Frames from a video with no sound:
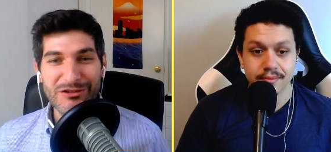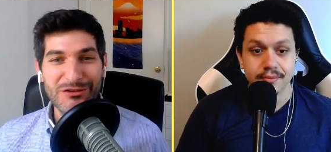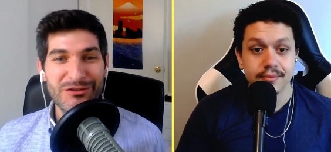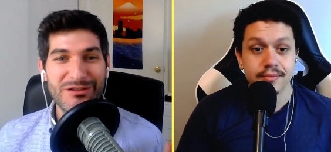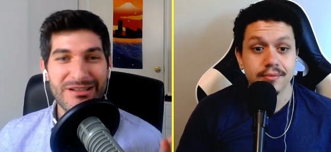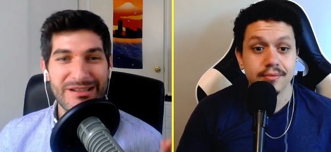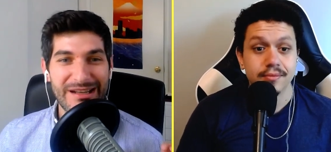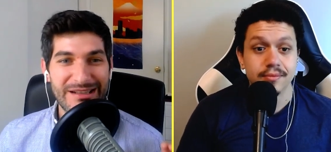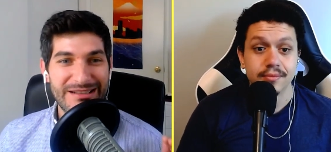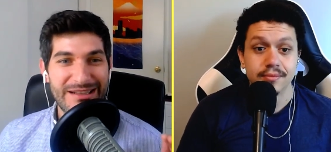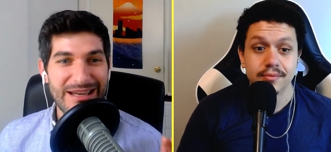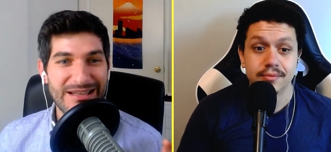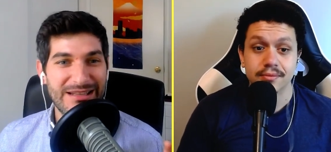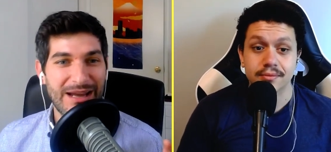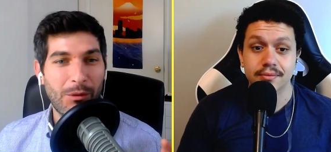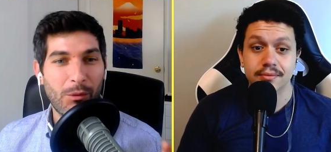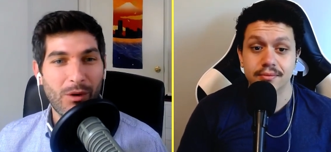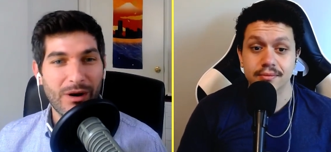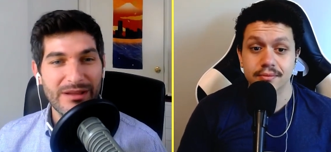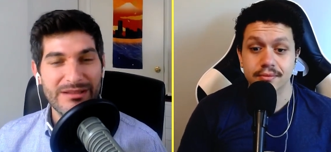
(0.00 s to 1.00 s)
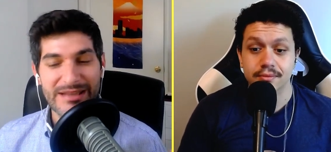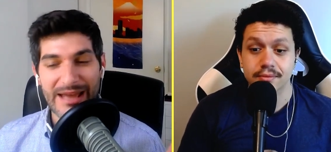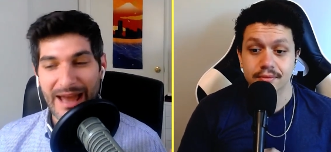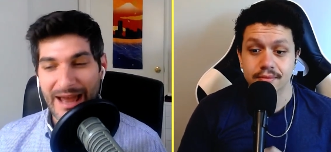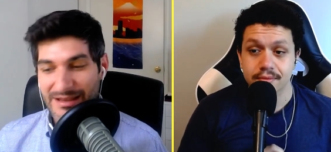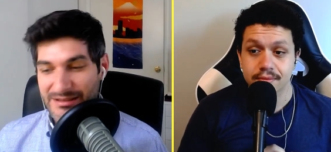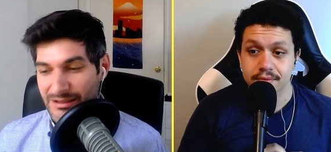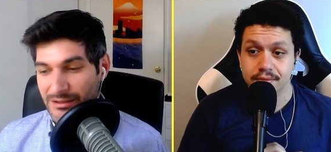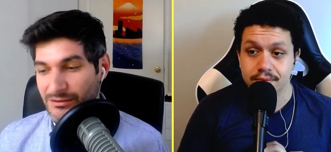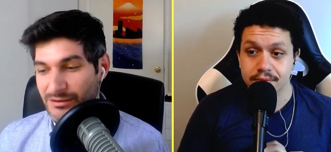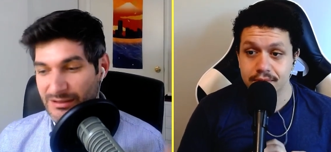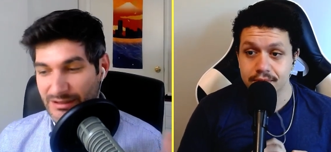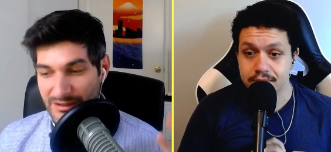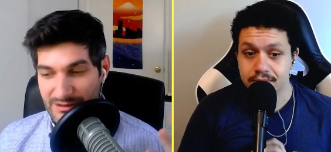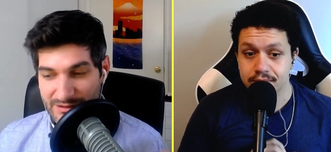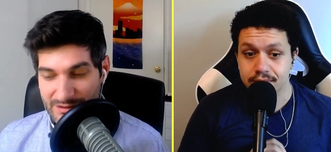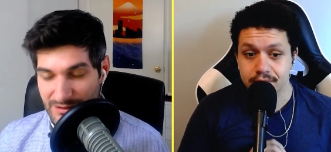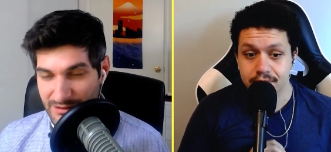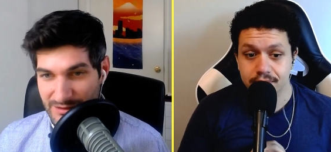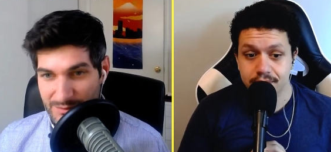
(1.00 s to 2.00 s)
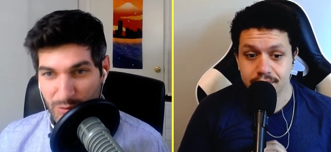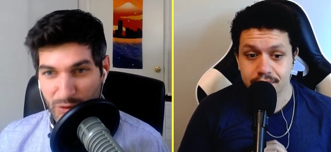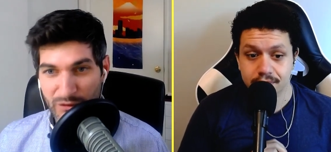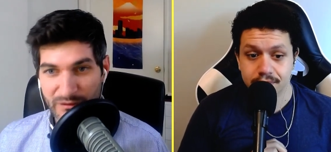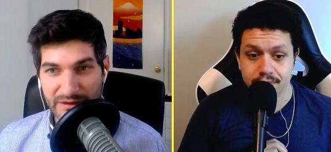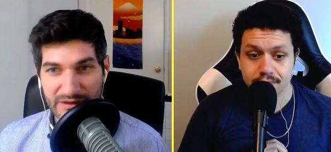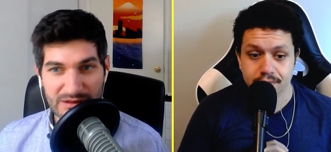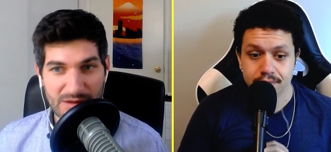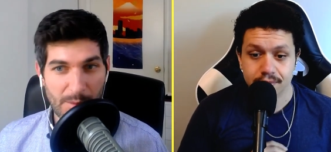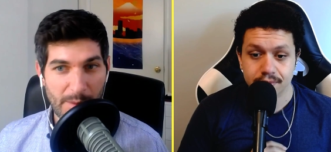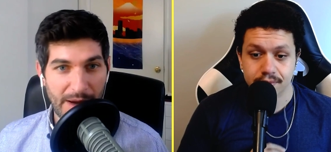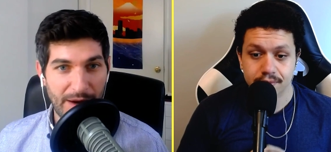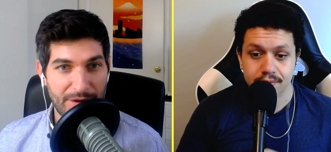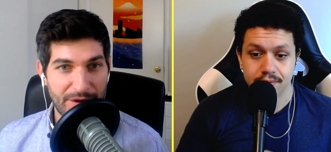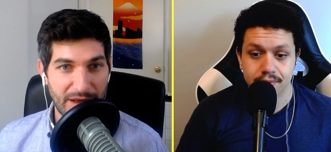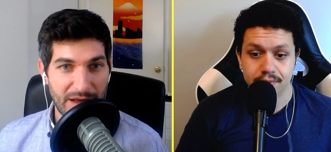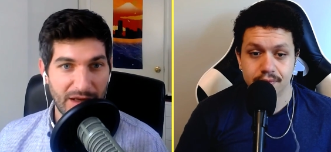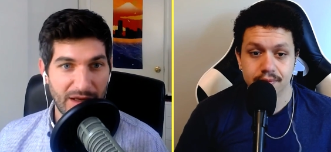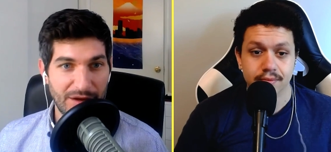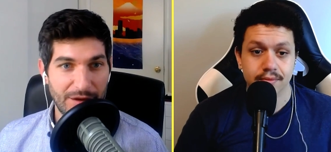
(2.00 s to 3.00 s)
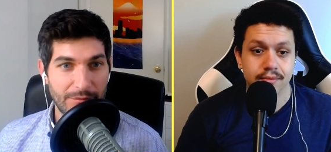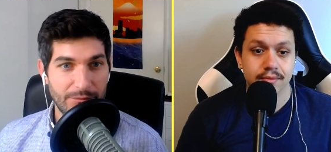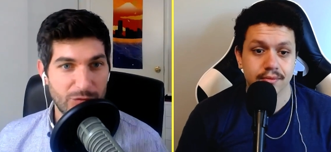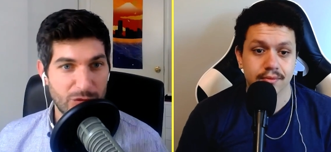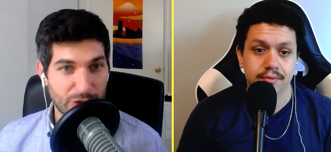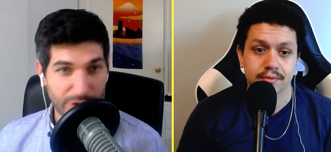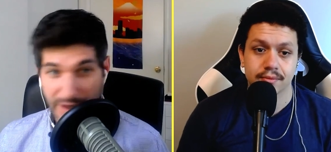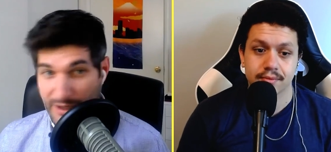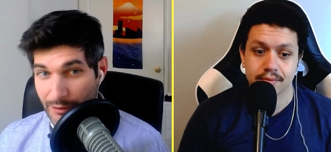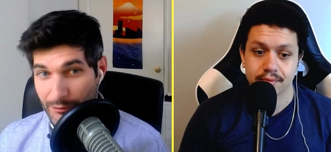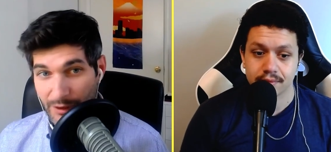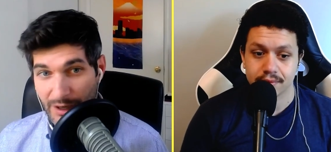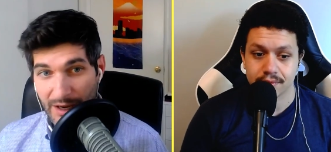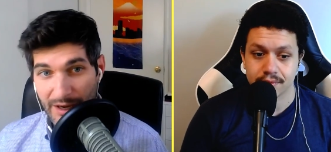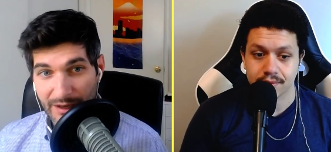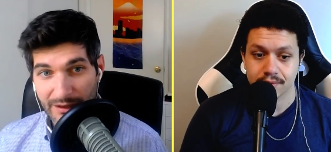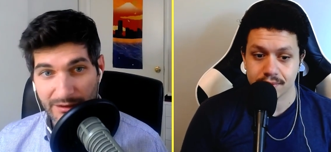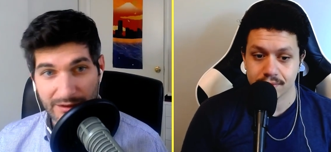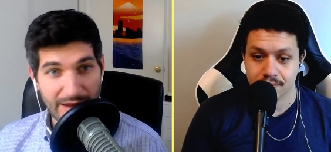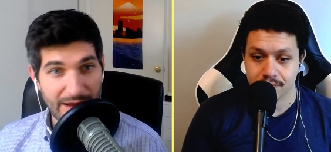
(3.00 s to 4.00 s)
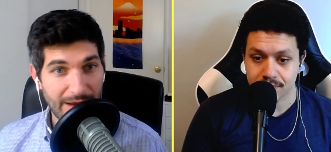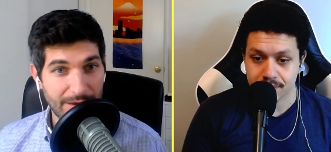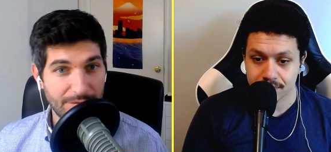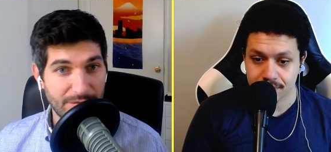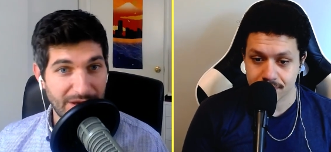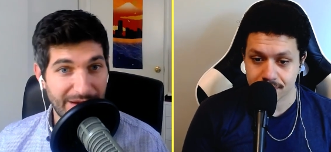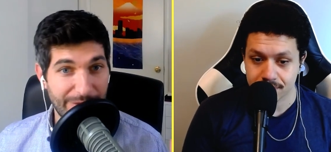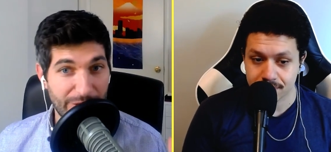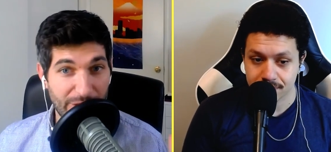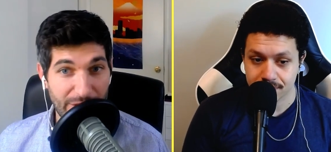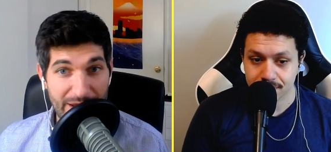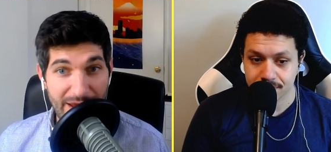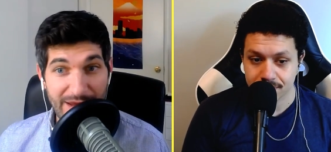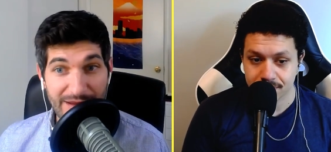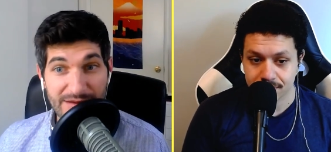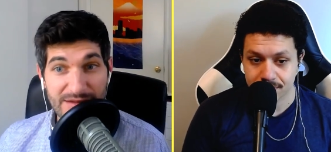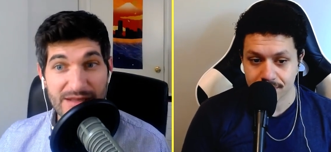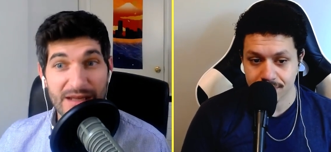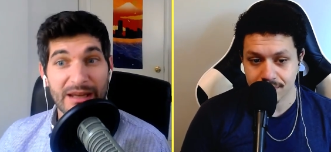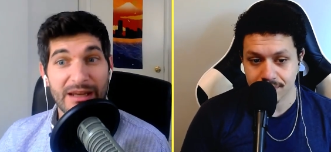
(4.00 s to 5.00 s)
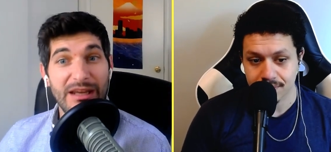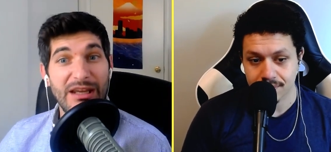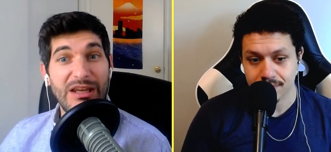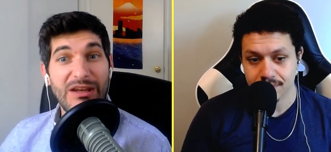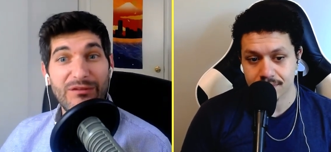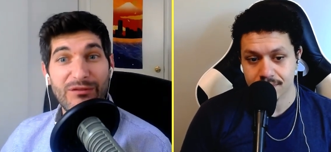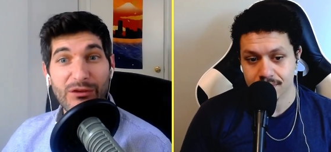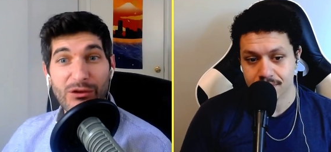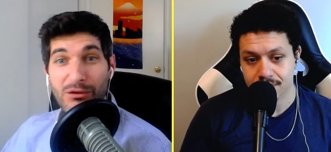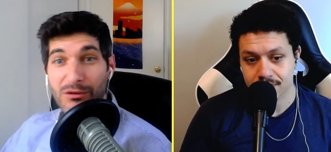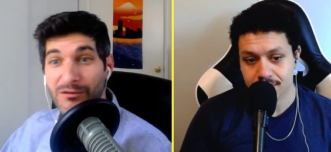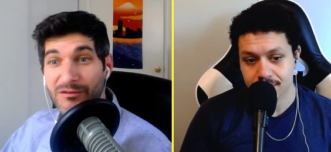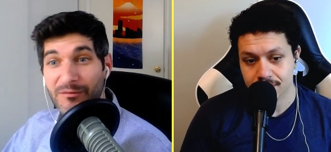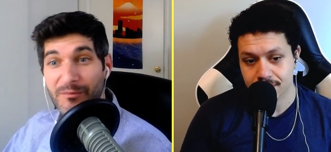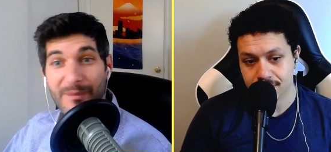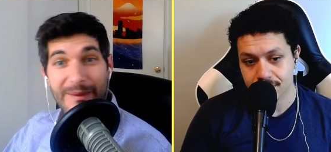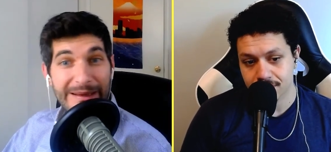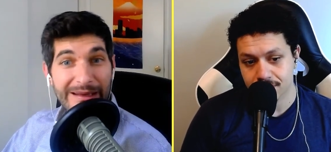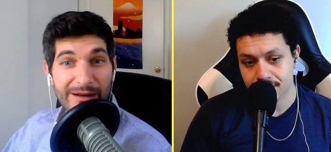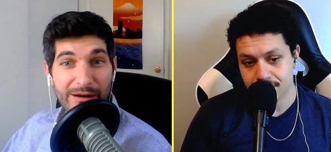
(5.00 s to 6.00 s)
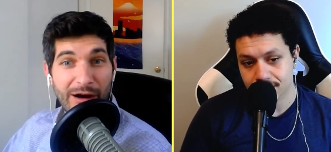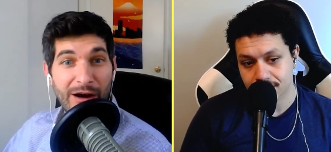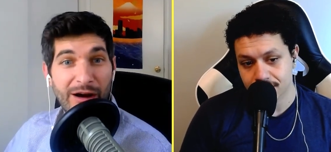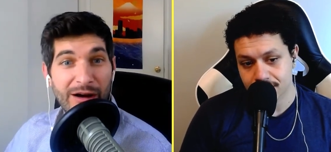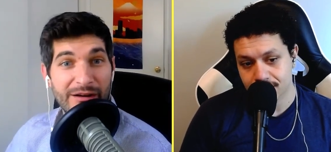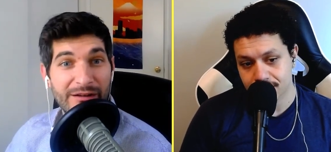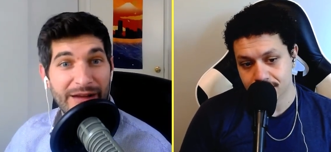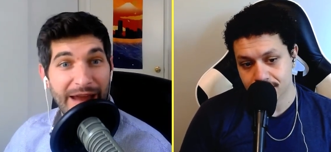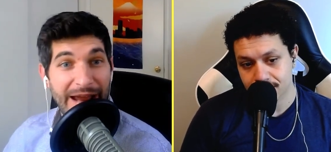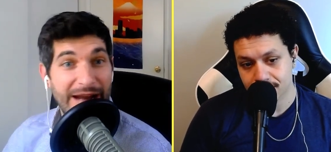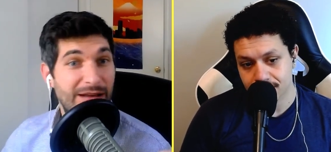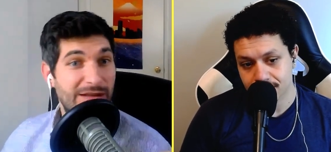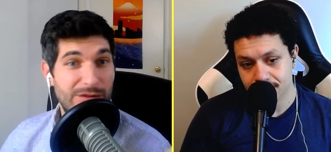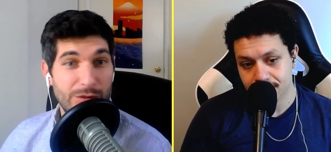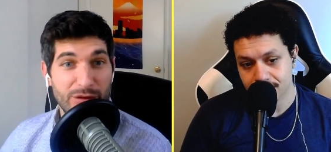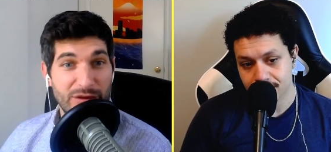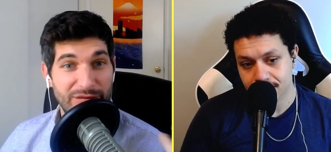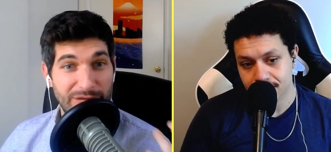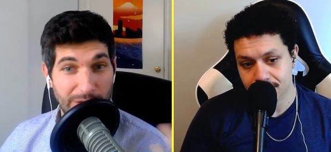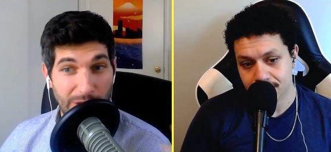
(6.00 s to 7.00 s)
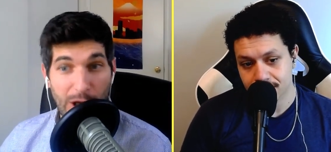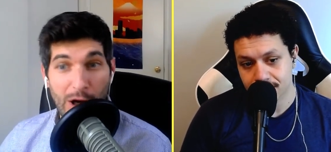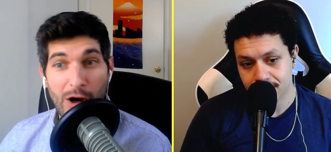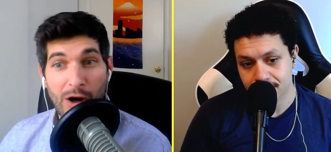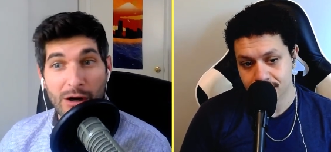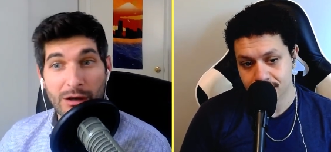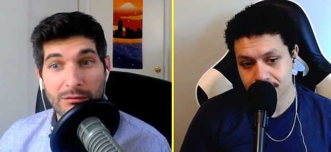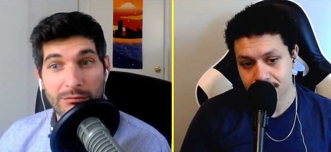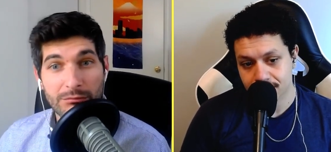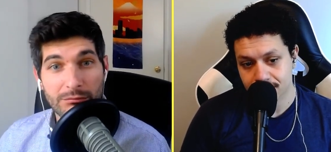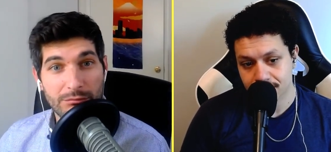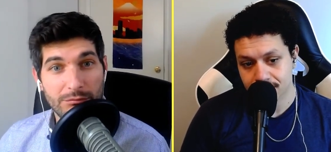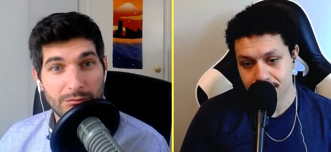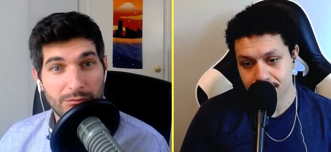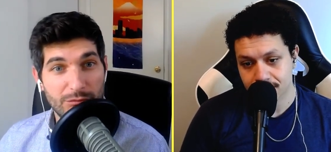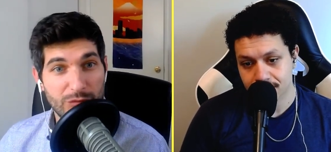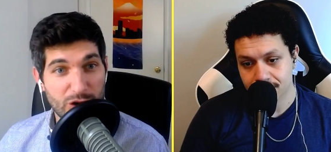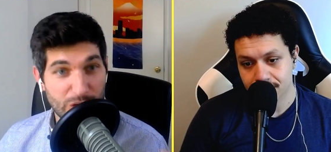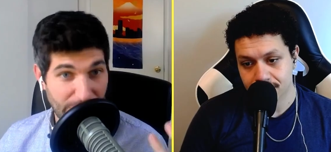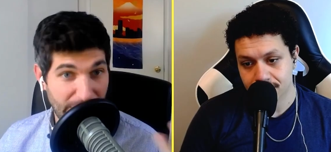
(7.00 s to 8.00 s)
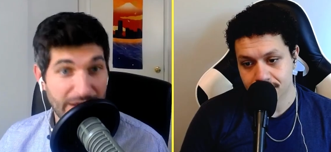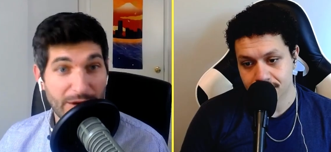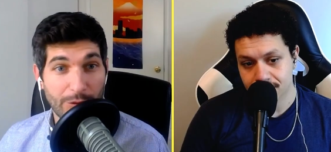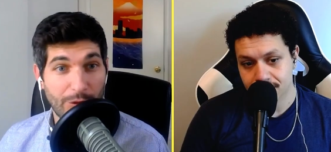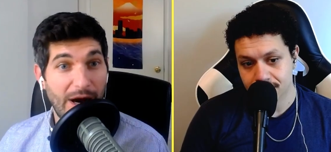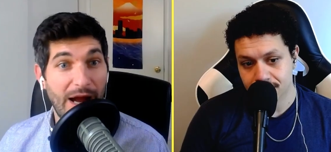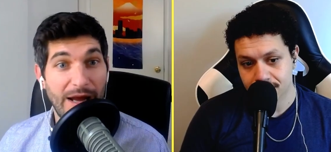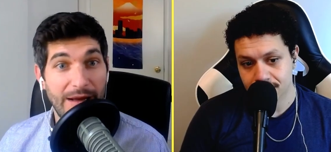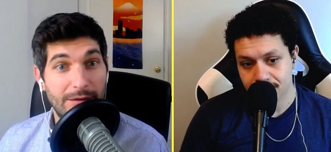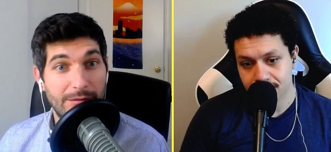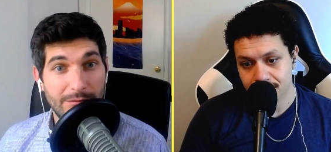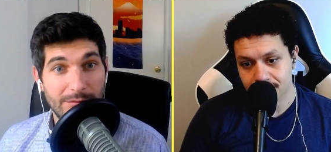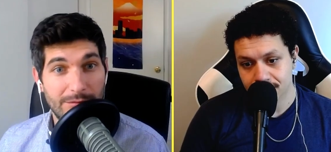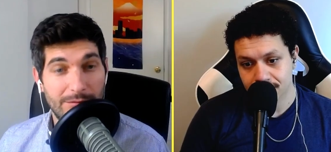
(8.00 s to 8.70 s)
Speaker 1: I introduce the next guest, I wanted to ask you since this movie is about a train ride that never ends, if you've been on any sort of long train ride.